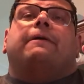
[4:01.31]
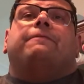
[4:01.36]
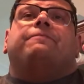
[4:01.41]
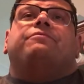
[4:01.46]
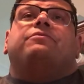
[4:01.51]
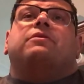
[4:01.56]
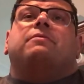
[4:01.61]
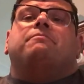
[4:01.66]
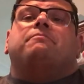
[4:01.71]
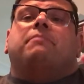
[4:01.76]

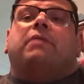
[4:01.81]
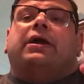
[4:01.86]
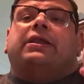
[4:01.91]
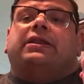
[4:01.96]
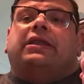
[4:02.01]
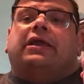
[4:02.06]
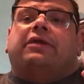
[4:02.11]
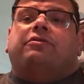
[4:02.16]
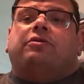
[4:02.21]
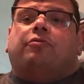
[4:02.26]
the
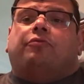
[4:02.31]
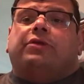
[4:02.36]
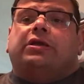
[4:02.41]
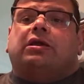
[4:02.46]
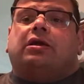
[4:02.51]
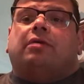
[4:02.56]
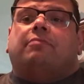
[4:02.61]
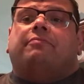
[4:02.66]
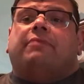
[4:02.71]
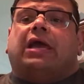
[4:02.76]
Monday that
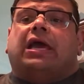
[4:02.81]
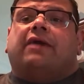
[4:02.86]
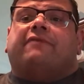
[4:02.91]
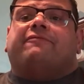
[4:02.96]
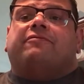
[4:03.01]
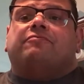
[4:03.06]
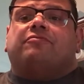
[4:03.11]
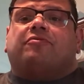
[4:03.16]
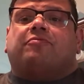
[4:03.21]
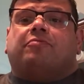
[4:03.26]
we come
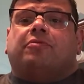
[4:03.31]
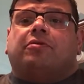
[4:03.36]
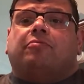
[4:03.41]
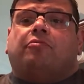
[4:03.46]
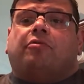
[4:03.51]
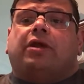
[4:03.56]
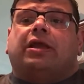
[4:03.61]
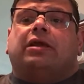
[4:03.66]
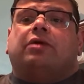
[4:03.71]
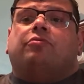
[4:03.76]
back from spring
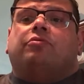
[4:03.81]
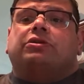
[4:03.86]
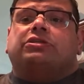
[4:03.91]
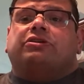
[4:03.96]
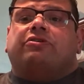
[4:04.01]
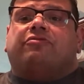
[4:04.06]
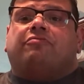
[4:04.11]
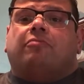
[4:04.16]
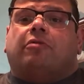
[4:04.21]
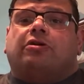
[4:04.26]
break,
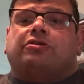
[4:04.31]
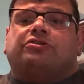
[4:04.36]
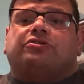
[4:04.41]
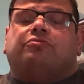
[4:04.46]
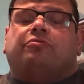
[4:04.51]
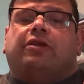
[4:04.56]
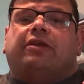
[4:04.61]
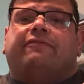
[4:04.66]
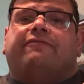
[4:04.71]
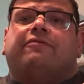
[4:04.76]
which is March
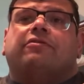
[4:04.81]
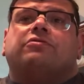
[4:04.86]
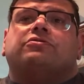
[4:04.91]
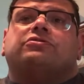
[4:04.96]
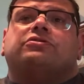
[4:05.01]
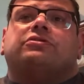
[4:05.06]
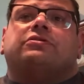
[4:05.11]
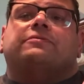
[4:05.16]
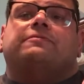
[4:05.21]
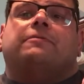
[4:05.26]

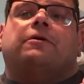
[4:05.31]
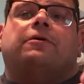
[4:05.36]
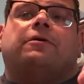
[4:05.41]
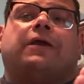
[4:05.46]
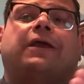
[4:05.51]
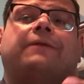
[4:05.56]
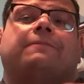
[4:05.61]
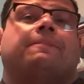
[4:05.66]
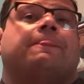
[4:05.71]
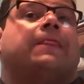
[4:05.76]
21st,
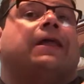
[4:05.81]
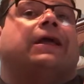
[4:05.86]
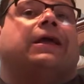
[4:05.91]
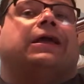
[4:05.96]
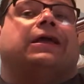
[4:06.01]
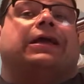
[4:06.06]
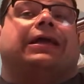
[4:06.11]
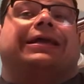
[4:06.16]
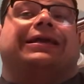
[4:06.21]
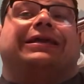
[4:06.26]
okay?
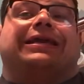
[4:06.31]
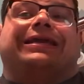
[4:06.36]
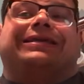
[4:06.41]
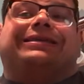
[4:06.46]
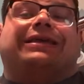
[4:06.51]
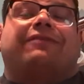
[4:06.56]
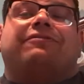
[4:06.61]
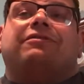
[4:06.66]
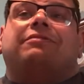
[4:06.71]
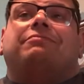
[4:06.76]

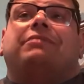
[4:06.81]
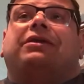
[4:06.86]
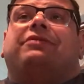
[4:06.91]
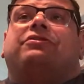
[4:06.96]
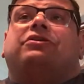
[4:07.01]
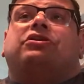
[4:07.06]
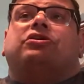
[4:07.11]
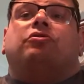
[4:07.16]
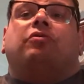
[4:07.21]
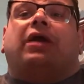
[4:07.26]
It doesn't mean
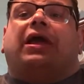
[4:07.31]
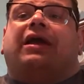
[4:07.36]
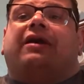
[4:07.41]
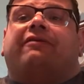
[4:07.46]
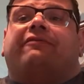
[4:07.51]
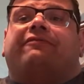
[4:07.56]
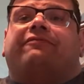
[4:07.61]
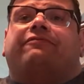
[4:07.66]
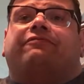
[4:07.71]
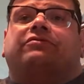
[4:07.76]
that you
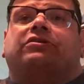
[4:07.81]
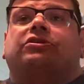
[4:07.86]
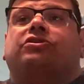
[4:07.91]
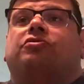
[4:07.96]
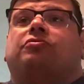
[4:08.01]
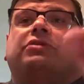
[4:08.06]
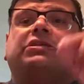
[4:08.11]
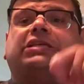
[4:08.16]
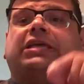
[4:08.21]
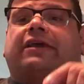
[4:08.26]
have to
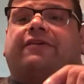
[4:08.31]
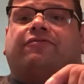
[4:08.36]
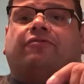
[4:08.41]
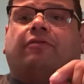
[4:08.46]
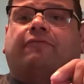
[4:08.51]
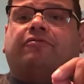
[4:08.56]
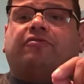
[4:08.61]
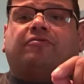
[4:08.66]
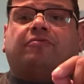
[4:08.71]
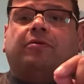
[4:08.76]
do a test
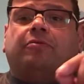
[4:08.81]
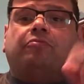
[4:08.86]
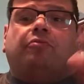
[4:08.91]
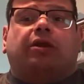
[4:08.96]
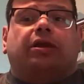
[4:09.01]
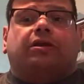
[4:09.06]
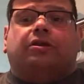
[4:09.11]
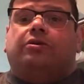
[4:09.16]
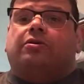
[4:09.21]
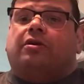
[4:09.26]
over spring
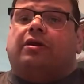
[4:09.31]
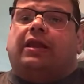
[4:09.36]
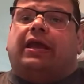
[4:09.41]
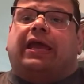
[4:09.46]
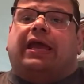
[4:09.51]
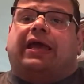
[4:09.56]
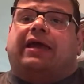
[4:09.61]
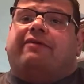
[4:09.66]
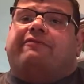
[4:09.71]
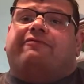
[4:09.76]
break. You're going to
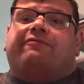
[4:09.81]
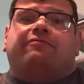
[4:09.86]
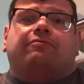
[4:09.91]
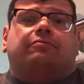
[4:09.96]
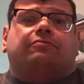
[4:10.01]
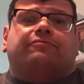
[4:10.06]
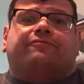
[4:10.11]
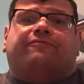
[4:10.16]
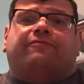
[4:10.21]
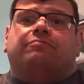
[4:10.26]
have
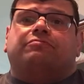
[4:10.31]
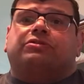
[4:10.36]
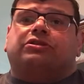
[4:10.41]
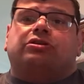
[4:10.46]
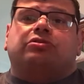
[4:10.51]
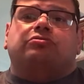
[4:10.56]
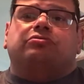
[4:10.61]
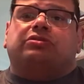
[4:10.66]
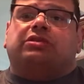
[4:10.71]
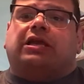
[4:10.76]
from
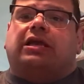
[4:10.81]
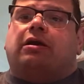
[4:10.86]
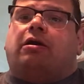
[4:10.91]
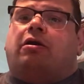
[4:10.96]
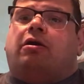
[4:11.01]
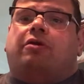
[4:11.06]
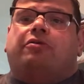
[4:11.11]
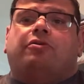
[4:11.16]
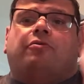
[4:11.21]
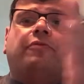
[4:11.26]
Tuesday
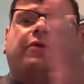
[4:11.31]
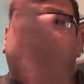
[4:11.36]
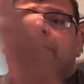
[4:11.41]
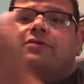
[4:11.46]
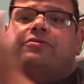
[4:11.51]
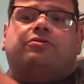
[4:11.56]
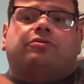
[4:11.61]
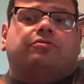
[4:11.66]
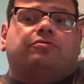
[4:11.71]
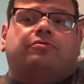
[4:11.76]
all the
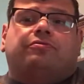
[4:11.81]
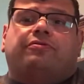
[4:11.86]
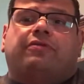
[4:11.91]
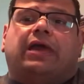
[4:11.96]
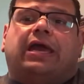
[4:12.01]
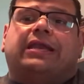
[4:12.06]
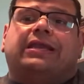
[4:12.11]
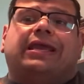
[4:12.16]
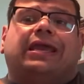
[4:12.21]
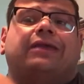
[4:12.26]
way through
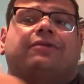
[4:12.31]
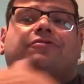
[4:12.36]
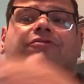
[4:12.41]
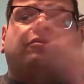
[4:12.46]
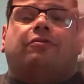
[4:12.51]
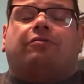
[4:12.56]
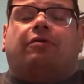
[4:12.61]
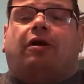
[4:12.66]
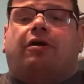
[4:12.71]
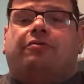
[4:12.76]
that day,
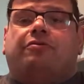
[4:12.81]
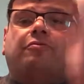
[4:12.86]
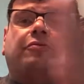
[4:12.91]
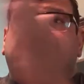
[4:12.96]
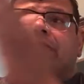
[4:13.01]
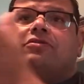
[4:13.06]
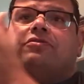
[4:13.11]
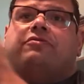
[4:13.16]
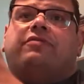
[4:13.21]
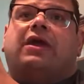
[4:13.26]
so all the
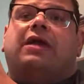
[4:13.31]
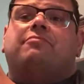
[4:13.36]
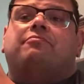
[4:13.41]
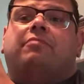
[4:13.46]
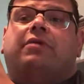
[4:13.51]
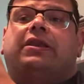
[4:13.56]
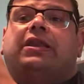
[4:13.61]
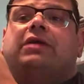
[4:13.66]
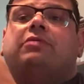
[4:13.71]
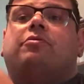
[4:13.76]
way through
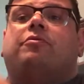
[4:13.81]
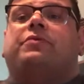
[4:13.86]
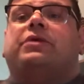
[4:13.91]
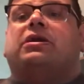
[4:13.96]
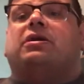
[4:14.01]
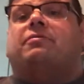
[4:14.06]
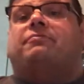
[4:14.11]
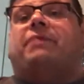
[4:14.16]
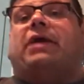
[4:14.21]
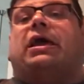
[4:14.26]
that Monday when
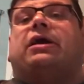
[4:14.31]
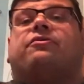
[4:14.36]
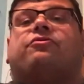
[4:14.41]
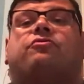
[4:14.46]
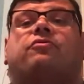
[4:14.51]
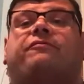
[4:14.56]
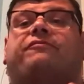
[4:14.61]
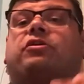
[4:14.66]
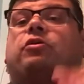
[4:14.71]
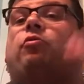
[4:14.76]
we come back.
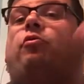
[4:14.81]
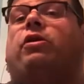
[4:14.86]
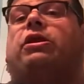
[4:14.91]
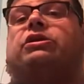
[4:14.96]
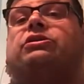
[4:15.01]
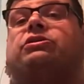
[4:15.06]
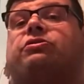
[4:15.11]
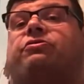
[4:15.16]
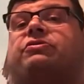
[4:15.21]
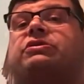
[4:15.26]
So if you
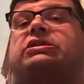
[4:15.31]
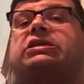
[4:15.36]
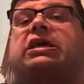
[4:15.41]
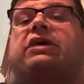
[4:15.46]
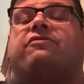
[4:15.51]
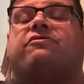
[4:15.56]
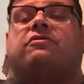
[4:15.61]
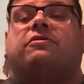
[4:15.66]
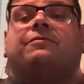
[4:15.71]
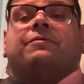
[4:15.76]
want to do the test